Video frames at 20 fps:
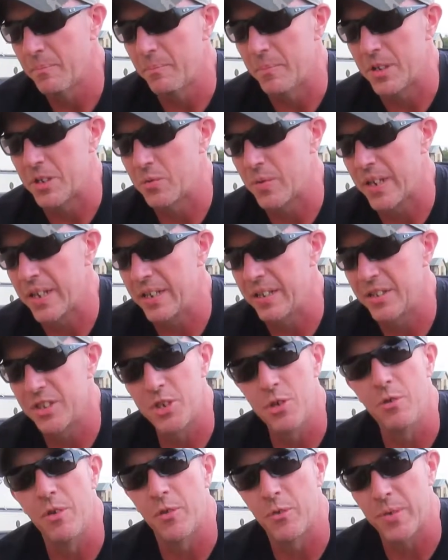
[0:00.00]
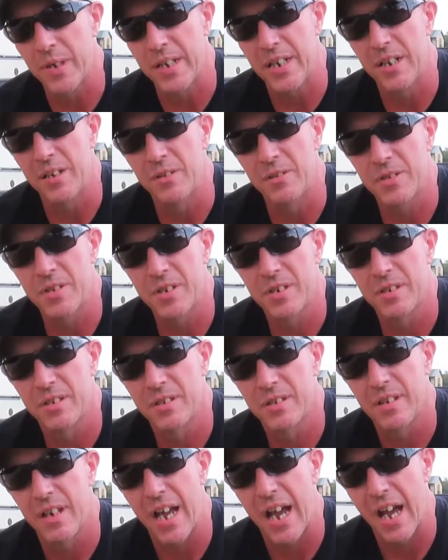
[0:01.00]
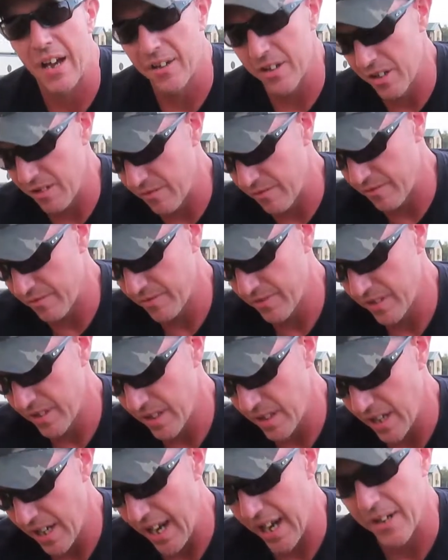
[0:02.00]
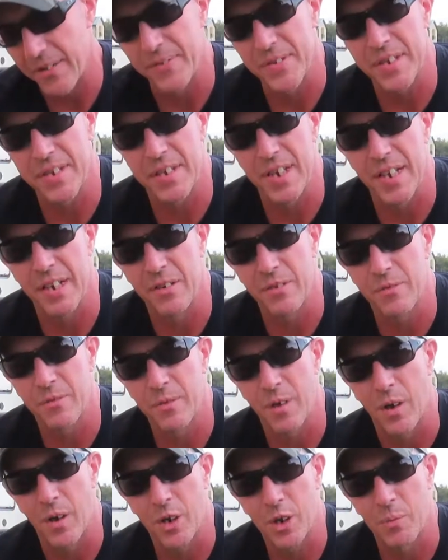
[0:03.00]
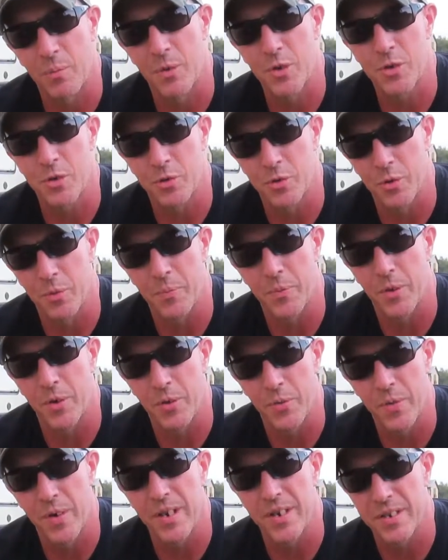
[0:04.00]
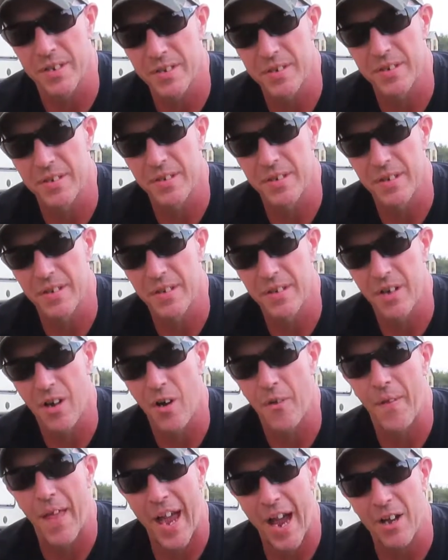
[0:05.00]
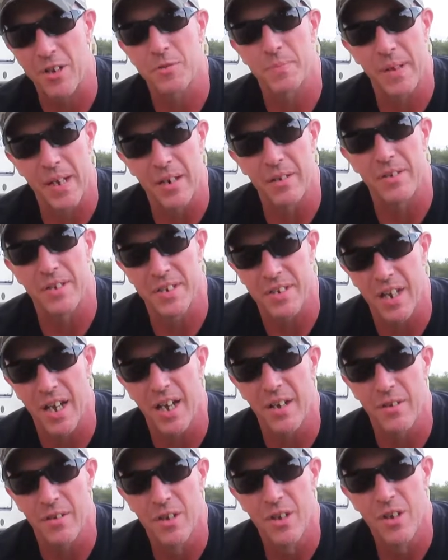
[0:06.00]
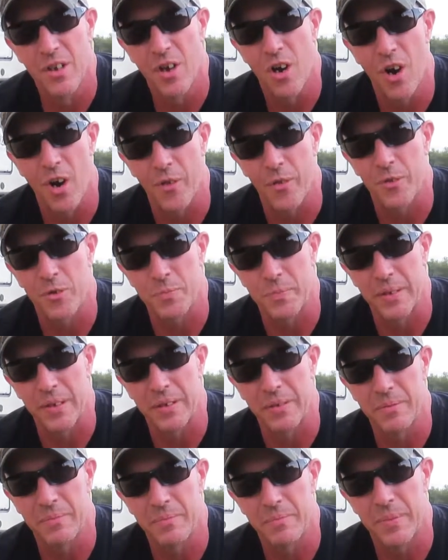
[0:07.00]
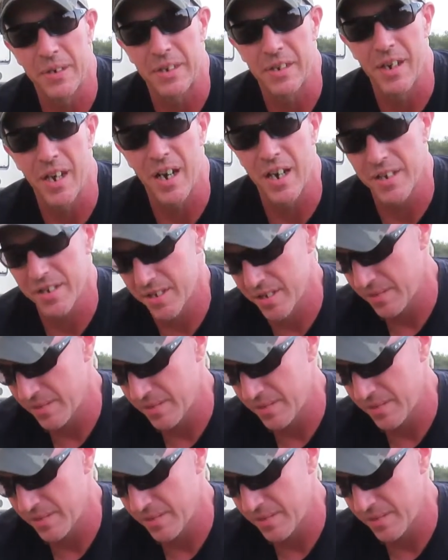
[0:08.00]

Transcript: between 2 to 3 years out of a set of commercial Group 31s on the house battery side on those big yachts.